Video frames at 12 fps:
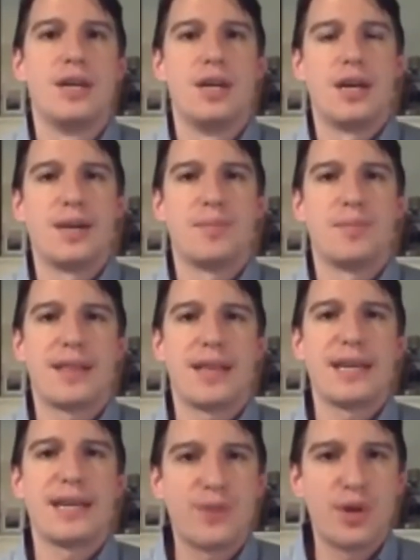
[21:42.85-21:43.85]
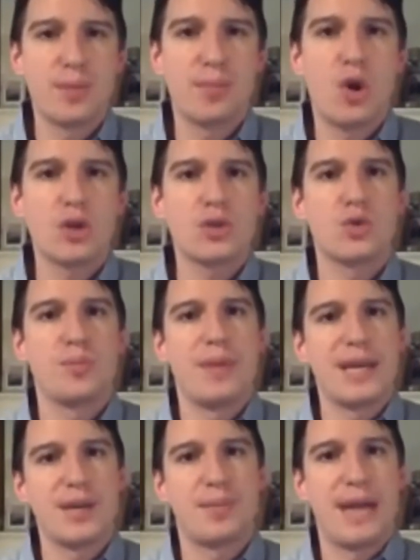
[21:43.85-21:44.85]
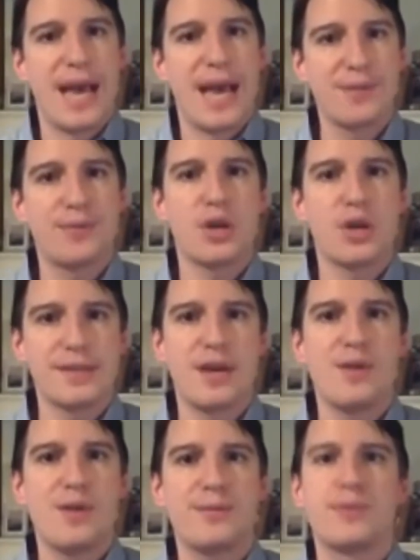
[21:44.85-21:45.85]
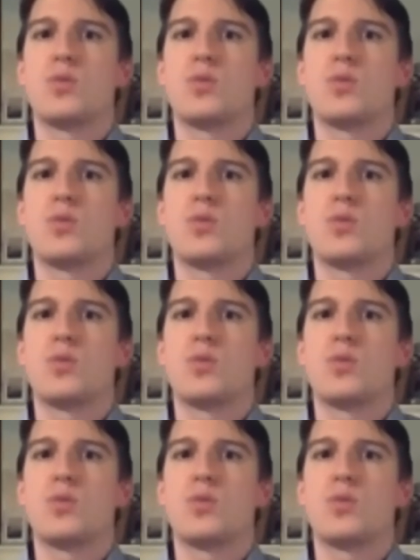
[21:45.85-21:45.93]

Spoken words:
But I think it's very important to make a plan for yourself